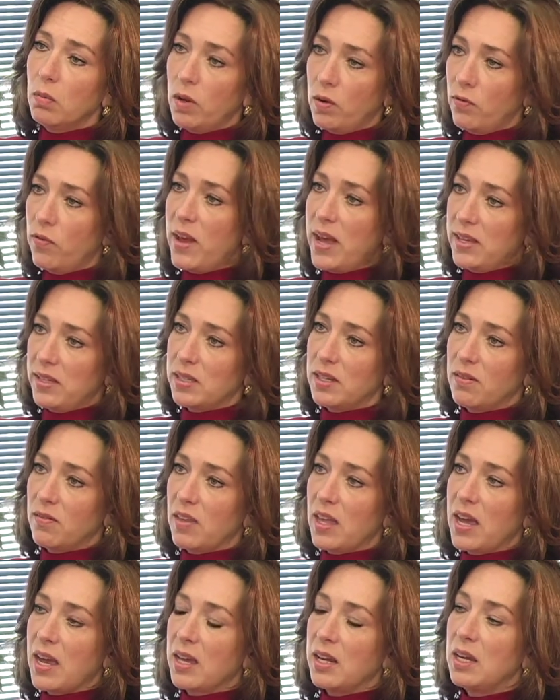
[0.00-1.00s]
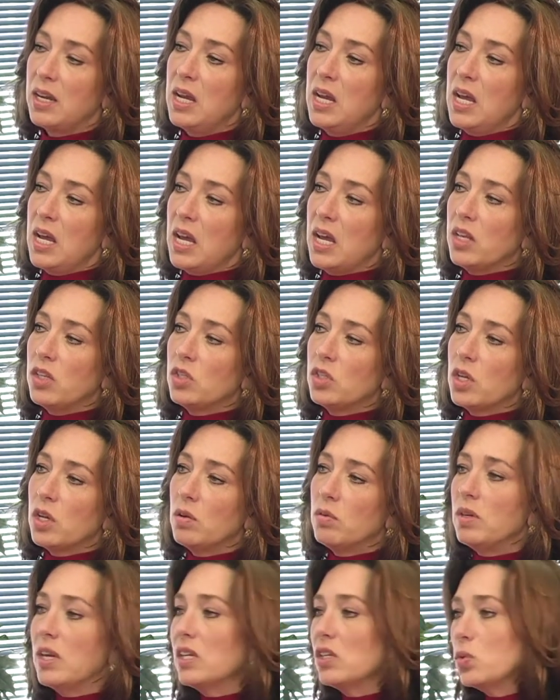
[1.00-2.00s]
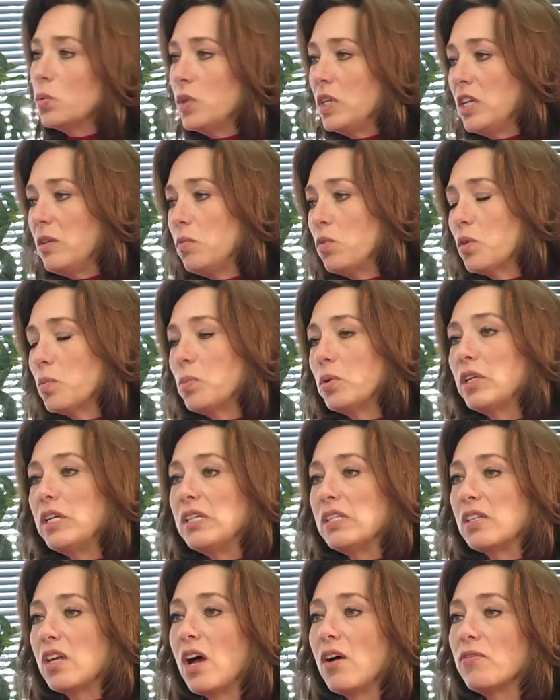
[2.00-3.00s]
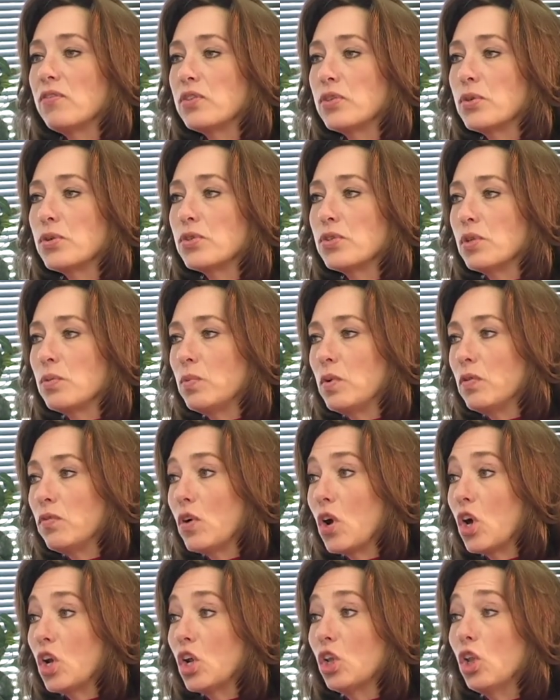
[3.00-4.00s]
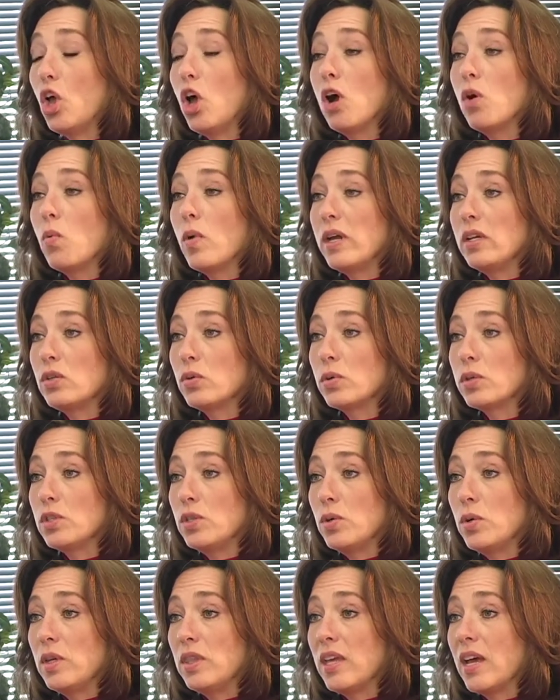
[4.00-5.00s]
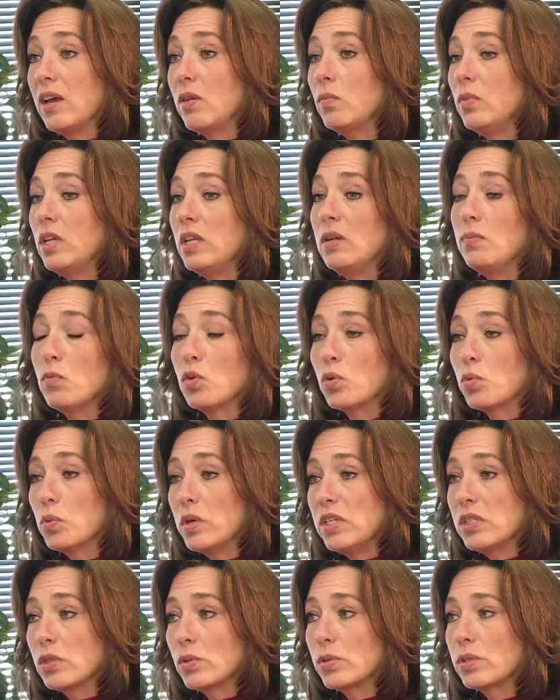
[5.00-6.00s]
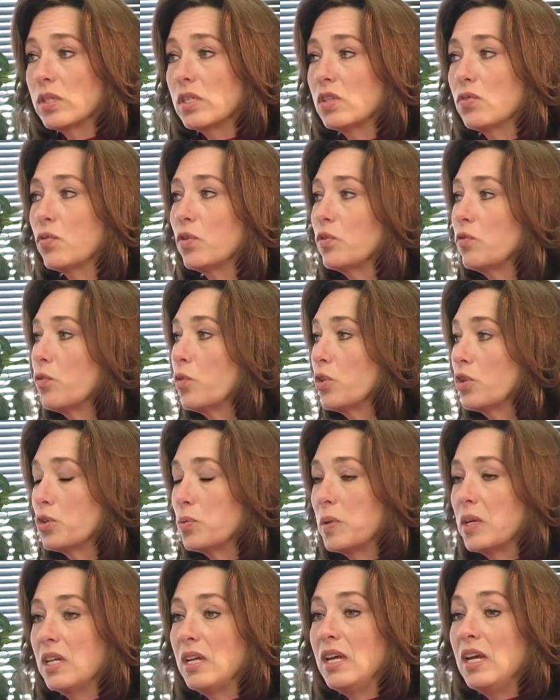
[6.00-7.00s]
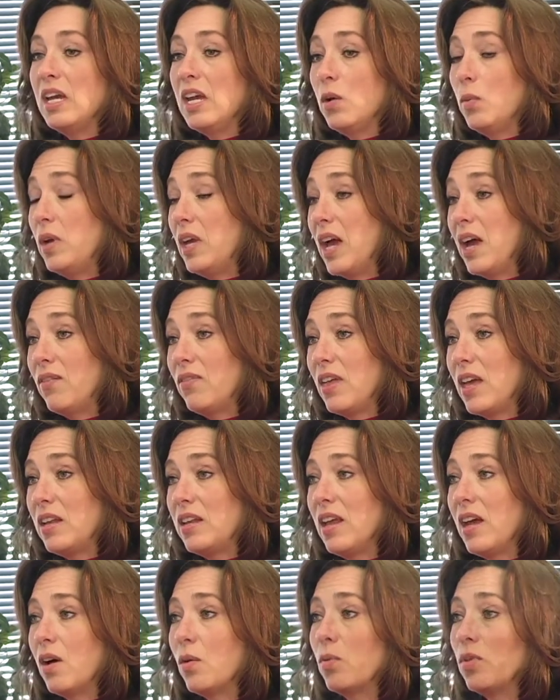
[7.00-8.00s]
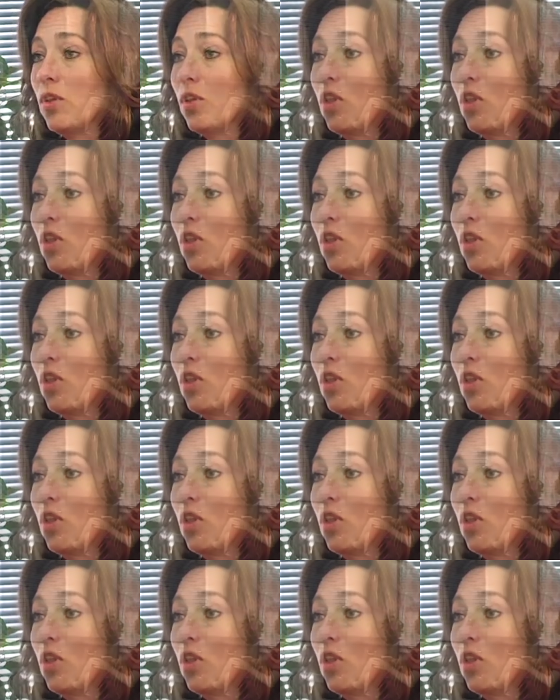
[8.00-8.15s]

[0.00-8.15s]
facet of that. And so, yes, we need more police officers, and we've gone a long way toward doing that. We need more resources for enforcement, and we have that now with the